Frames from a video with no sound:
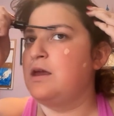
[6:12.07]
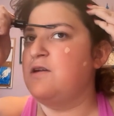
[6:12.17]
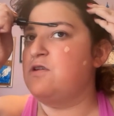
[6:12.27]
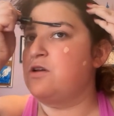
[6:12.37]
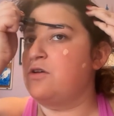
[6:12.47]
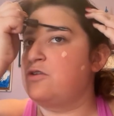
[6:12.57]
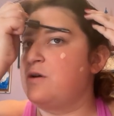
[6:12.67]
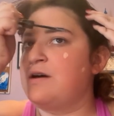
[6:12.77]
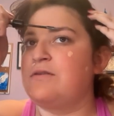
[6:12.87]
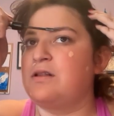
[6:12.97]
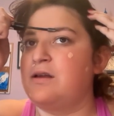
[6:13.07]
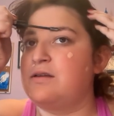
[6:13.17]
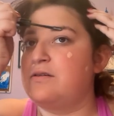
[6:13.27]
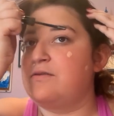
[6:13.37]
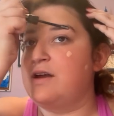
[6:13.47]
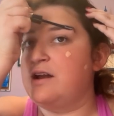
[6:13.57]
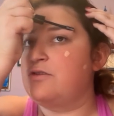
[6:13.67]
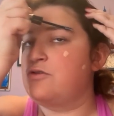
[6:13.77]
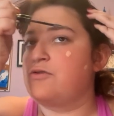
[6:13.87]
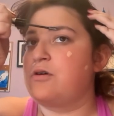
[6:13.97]
If you notice you have a lot of
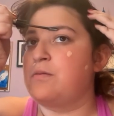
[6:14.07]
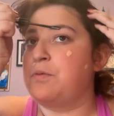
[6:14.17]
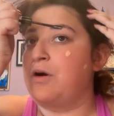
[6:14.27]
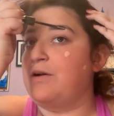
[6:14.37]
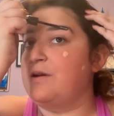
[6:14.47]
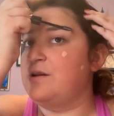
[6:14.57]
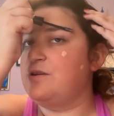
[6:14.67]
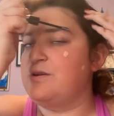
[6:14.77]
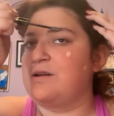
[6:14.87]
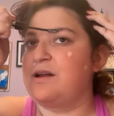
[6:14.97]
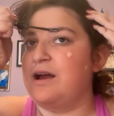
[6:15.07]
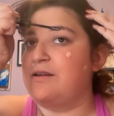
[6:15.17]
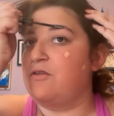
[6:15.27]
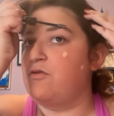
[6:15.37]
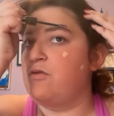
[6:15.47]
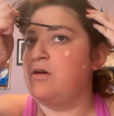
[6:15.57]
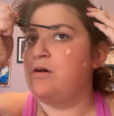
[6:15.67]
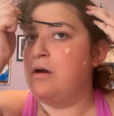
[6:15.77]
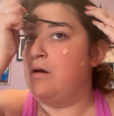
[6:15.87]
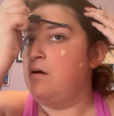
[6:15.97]
extra product, you can kind of
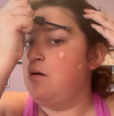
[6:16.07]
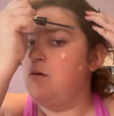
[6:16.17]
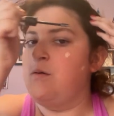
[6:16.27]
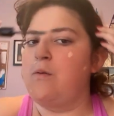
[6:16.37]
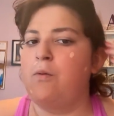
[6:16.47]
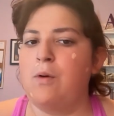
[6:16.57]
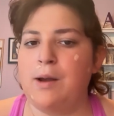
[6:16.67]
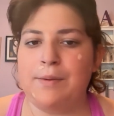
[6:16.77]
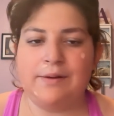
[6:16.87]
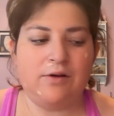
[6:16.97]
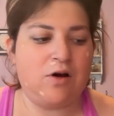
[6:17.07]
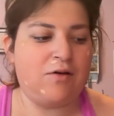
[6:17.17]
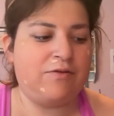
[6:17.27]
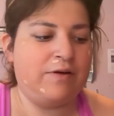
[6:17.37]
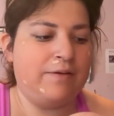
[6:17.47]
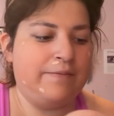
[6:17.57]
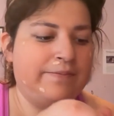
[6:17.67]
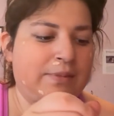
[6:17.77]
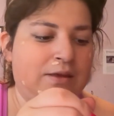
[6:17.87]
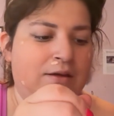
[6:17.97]
wipe it off
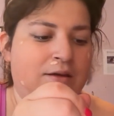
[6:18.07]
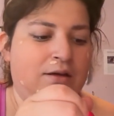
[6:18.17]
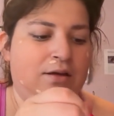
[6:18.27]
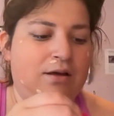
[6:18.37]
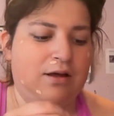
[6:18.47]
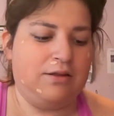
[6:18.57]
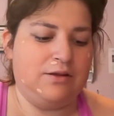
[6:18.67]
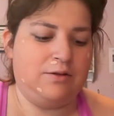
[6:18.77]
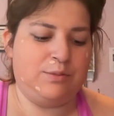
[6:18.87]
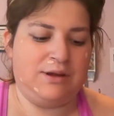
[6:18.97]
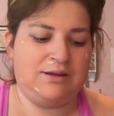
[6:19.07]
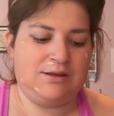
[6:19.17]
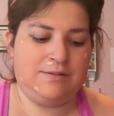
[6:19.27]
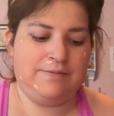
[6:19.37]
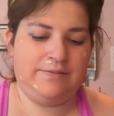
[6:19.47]
a little bit.